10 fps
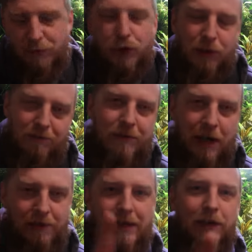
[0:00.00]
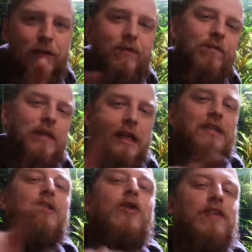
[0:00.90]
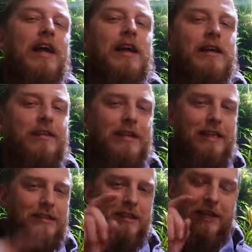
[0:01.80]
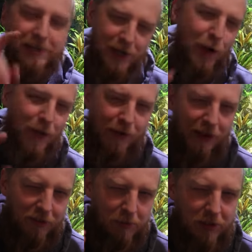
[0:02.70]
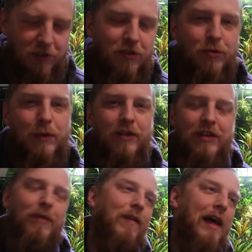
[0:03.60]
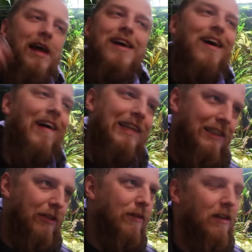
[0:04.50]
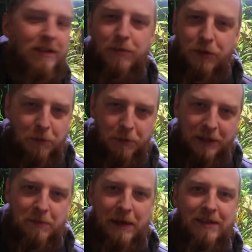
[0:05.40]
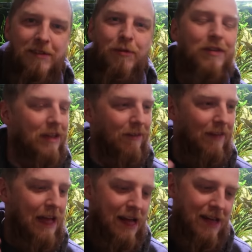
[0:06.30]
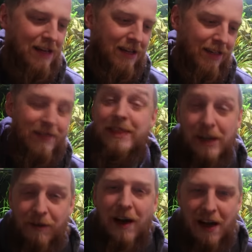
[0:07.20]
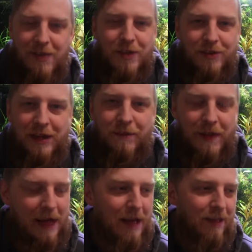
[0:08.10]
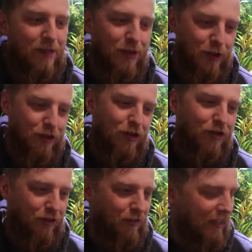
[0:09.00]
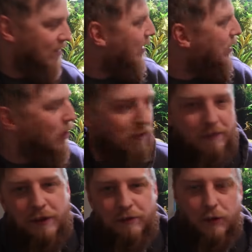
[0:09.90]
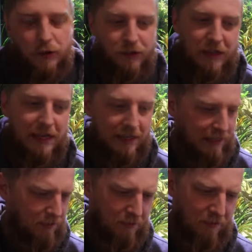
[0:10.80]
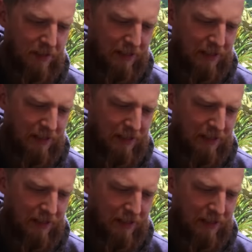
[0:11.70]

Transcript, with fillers: Well, no, hang on. Let's not say any other heater, because I know there are some digital ones out there. I know there's some super expensive ones out there. There are others out there that do this, and I know Fluval used to have